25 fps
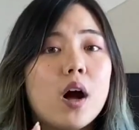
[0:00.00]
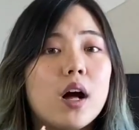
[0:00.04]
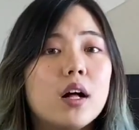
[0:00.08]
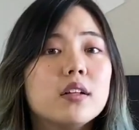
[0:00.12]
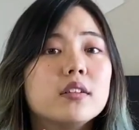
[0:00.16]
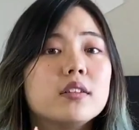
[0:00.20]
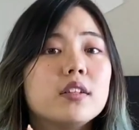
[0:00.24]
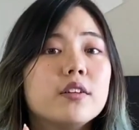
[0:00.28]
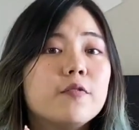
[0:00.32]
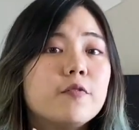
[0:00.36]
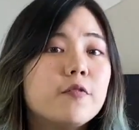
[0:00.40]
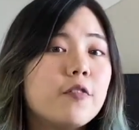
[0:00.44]

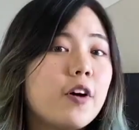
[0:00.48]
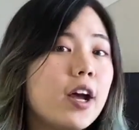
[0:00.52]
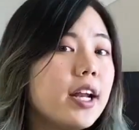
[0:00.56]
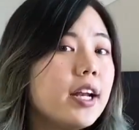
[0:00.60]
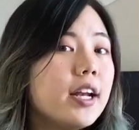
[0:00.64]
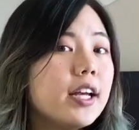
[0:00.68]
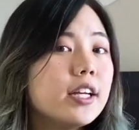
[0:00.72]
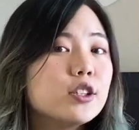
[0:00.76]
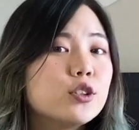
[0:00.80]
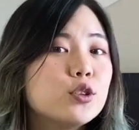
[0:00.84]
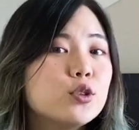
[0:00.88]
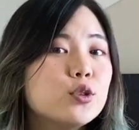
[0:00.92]
Sony
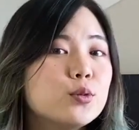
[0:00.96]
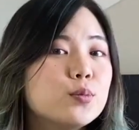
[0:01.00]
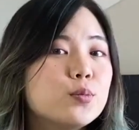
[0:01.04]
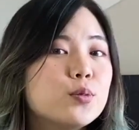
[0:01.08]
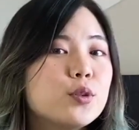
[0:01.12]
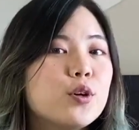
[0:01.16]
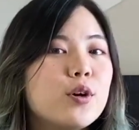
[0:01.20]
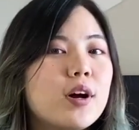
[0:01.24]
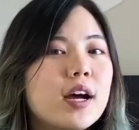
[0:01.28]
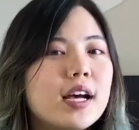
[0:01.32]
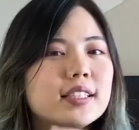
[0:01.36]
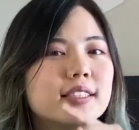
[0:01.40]

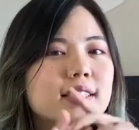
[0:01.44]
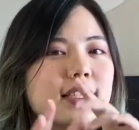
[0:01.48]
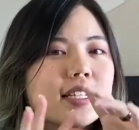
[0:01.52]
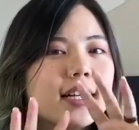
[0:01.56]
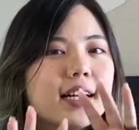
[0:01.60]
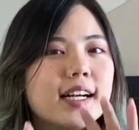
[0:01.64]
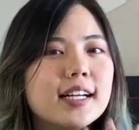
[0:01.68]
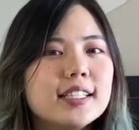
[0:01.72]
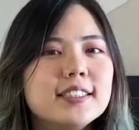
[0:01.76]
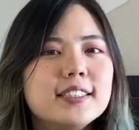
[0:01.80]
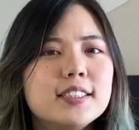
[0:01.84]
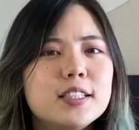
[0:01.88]

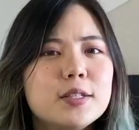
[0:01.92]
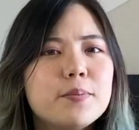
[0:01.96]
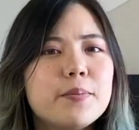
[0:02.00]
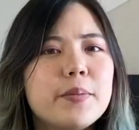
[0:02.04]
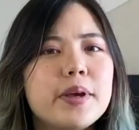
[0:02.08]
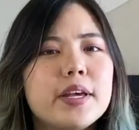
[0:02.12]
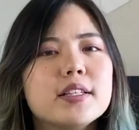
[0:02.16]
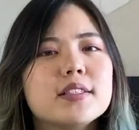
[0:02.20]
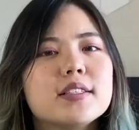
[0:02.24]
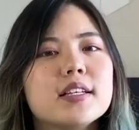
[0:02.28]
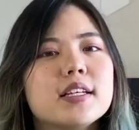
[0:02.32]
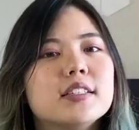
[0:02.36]
IMX689
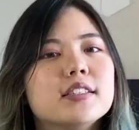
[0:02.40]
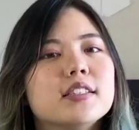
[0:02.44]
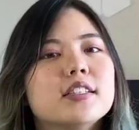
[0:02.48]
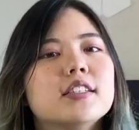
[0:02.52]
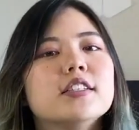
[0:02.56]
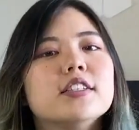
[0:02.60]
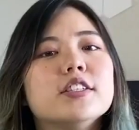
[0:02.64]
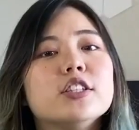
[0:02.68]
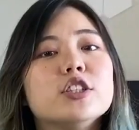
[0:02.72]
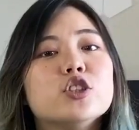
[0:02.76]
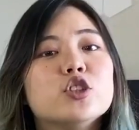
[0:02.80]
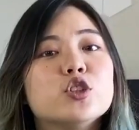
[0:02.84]
sensor on the
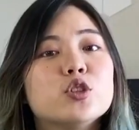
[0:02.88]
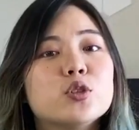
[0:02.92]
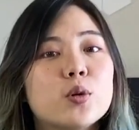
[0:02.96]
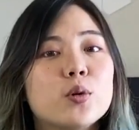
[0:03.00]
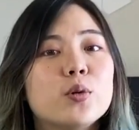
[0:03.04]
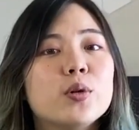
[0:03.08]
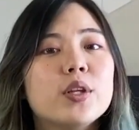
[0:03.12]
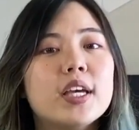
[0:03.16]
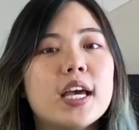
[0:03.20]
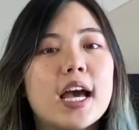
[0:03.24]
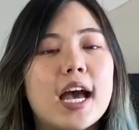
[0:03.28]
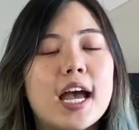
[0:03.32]
main
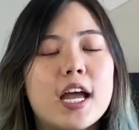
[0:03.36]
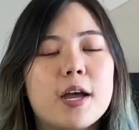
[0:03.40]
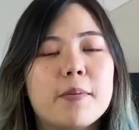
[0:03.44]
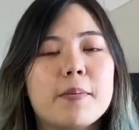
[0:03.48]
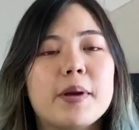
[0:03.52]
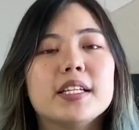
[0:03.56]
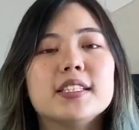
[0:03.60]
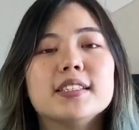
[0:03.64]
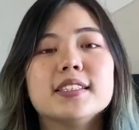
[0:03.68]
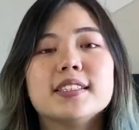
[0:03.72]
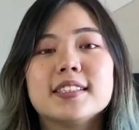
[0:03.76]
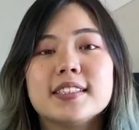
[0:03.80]
lens.
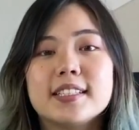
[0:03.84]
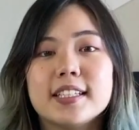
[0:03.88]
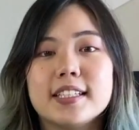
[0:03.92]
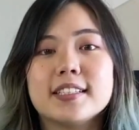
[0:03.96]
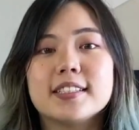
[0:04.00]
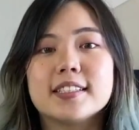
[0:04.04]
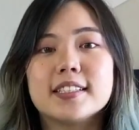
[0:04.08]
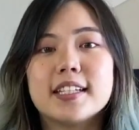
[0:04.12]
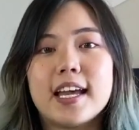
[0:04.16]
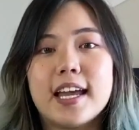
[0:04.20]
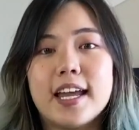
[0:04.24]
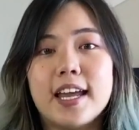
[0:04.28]
On
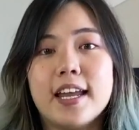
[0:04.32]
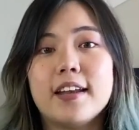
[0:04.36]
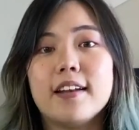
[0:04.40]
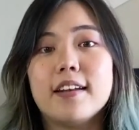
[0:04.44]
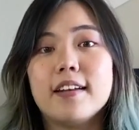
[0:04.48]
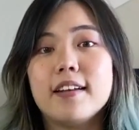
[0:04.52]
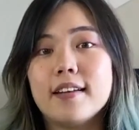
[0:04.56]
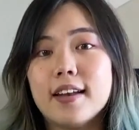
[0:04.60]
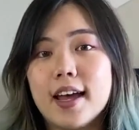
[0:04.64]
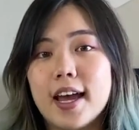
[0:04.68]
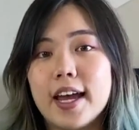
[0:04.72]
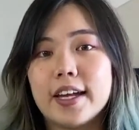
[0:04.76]
top of that, you
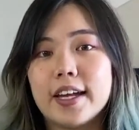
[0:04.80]
also